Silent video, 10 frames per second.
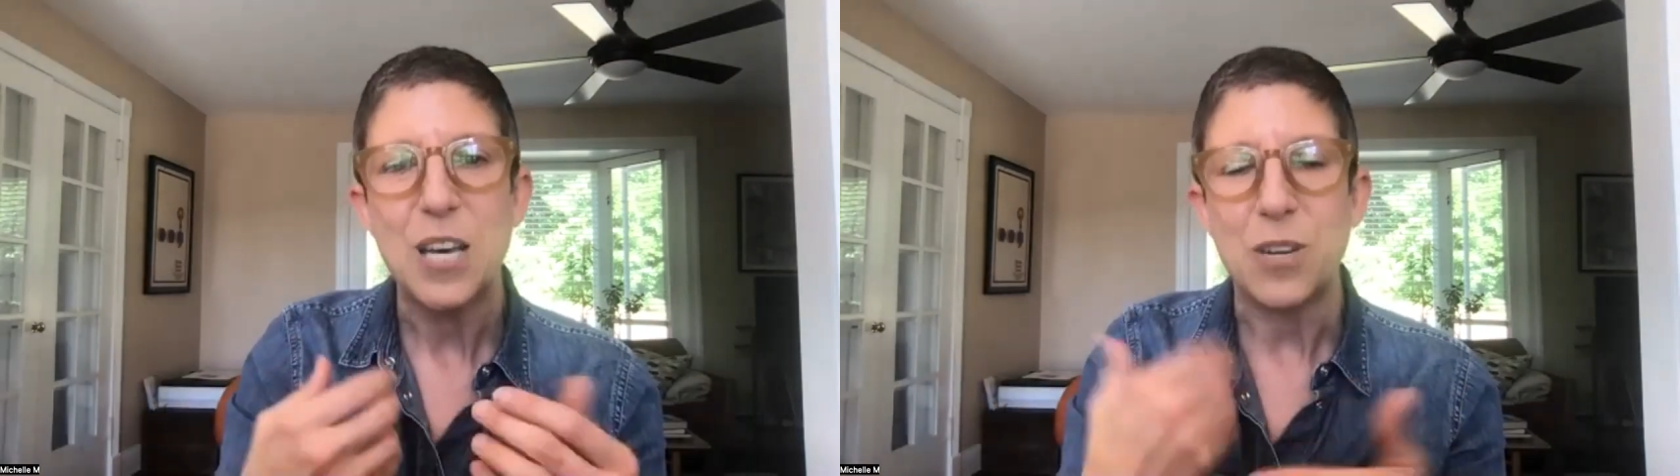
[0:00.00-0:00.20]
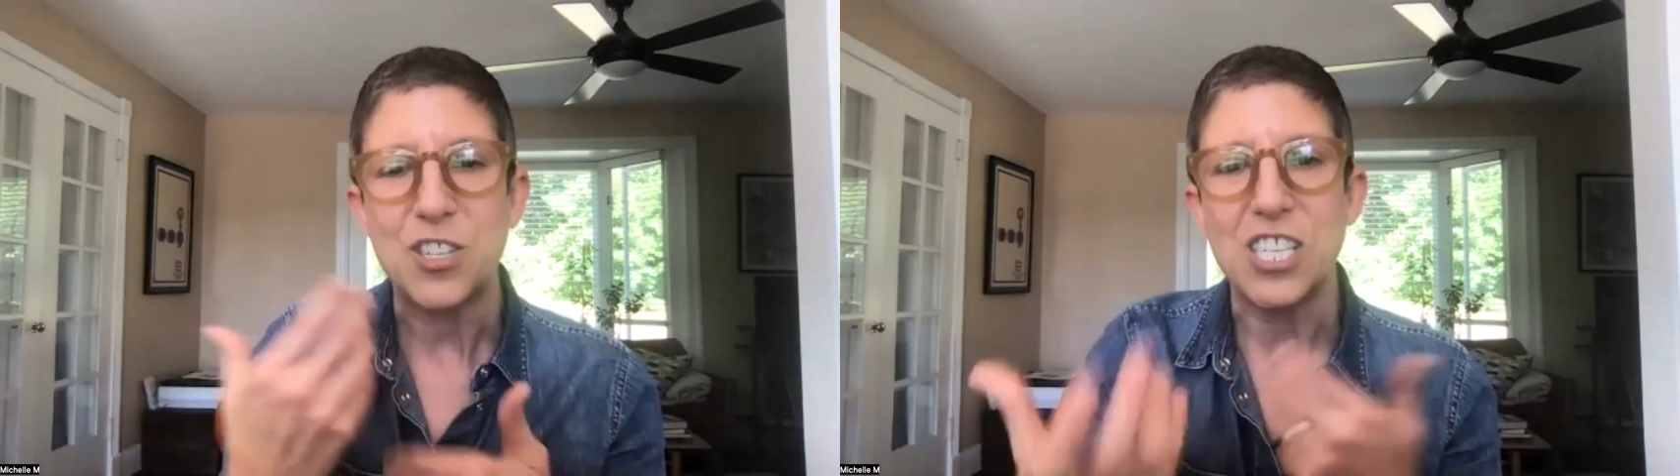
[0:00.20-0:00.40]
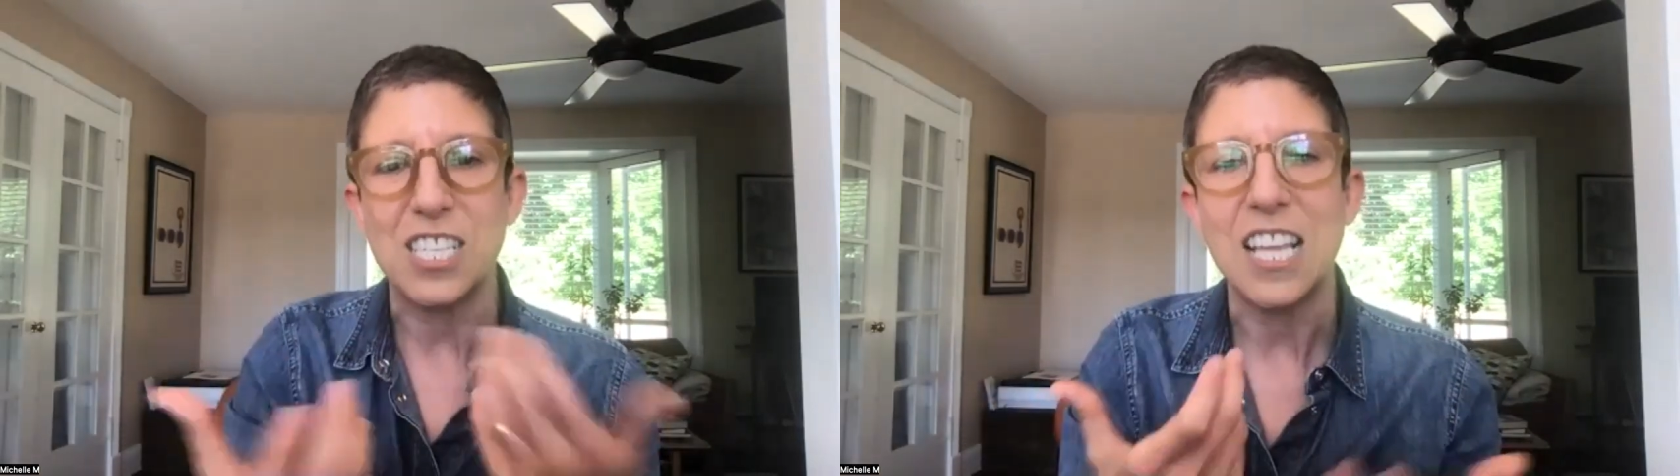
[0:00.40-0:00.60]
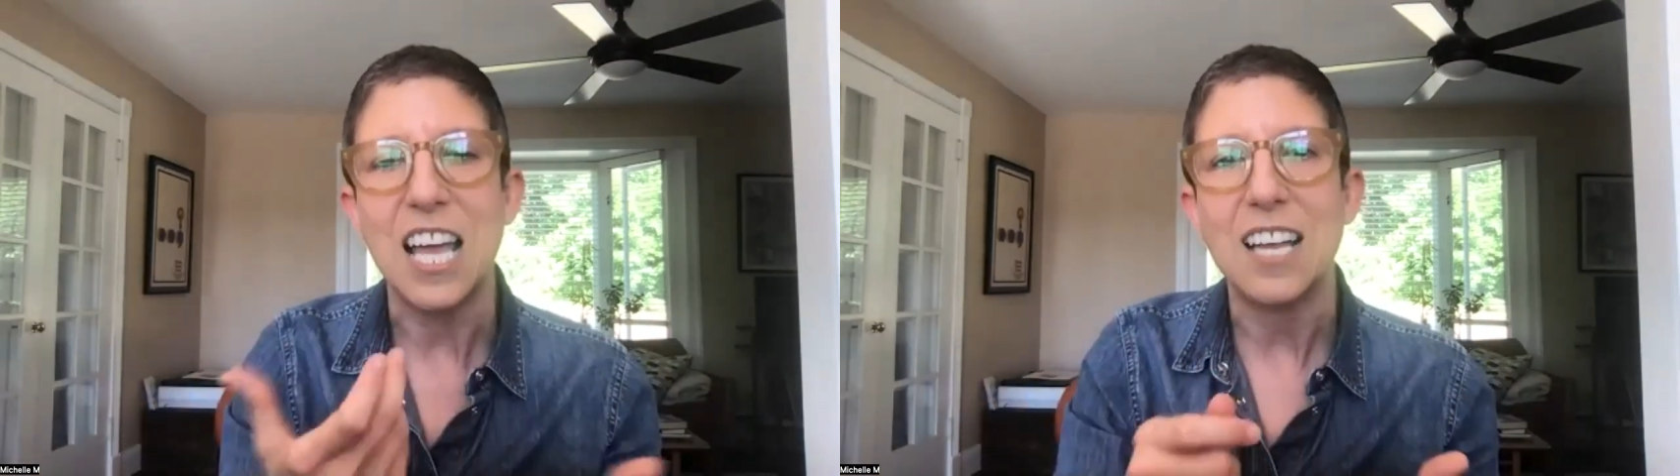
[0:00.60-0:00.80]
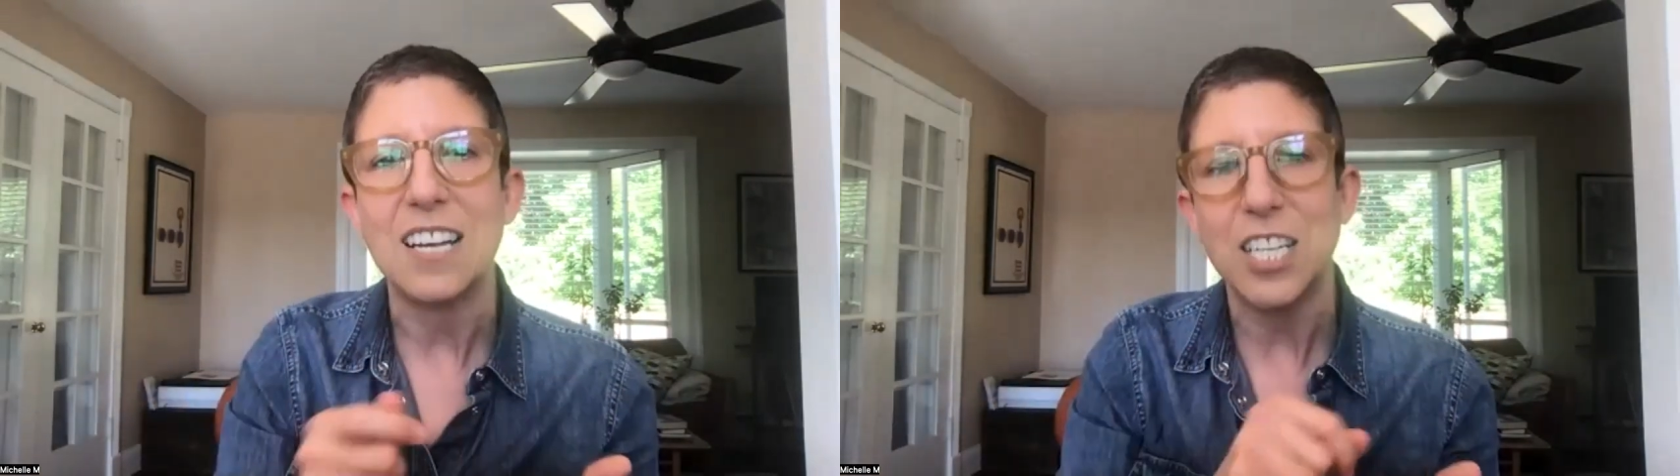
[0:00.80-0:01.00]
but she's
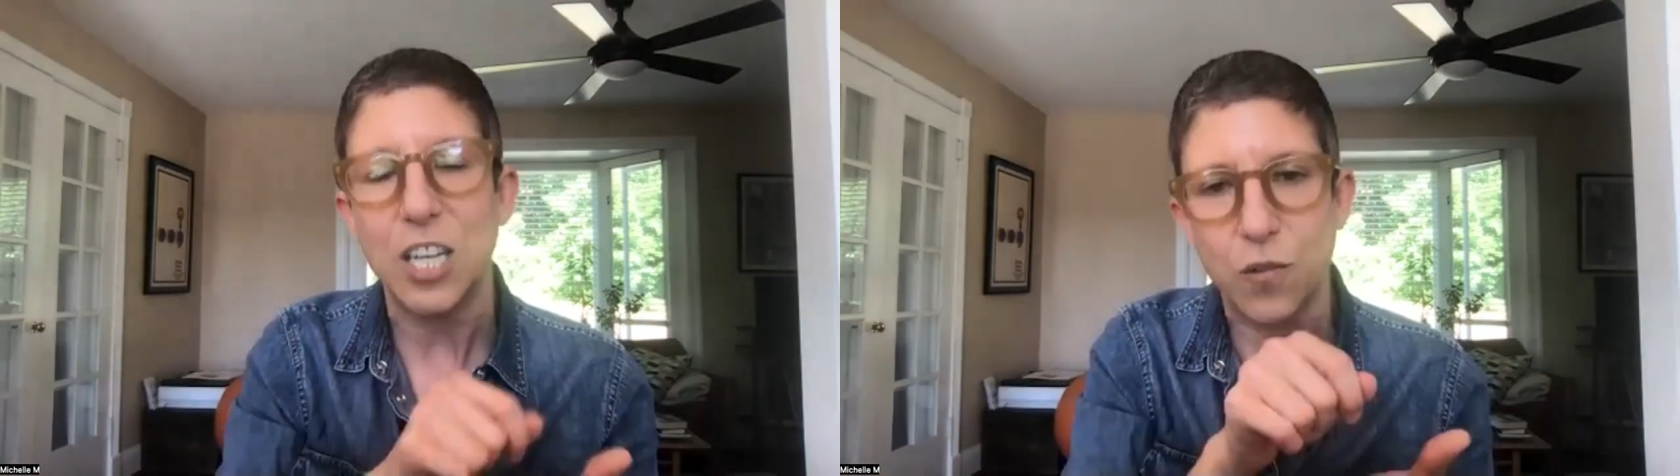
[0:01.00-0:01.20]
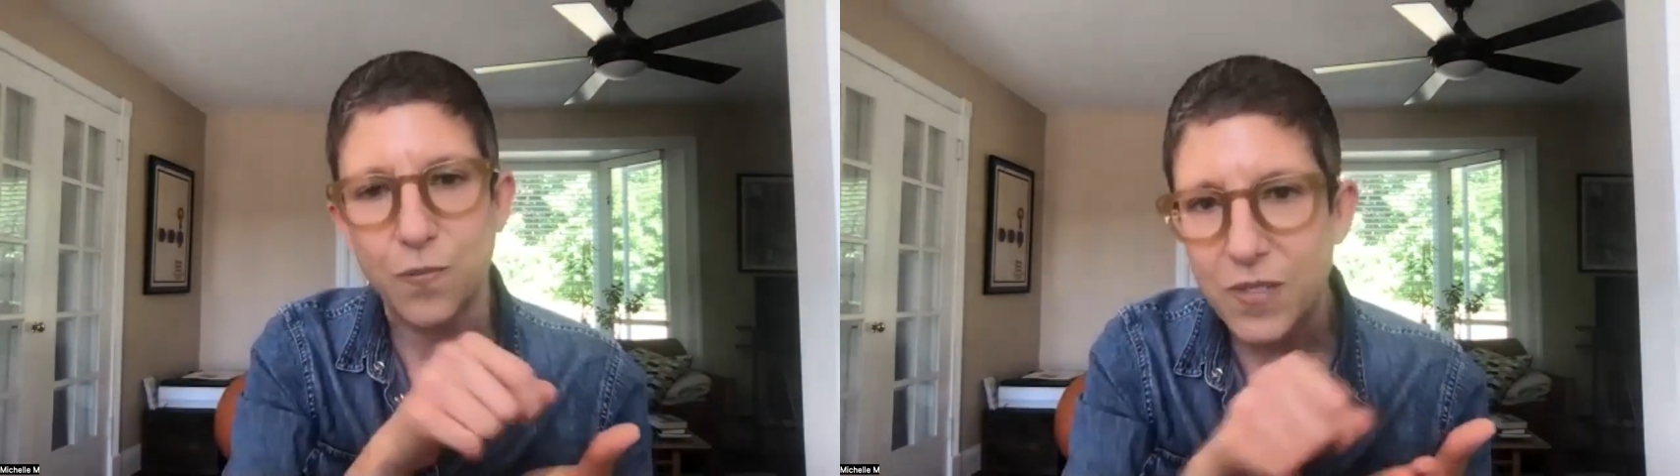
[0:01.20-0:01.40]
not, you know,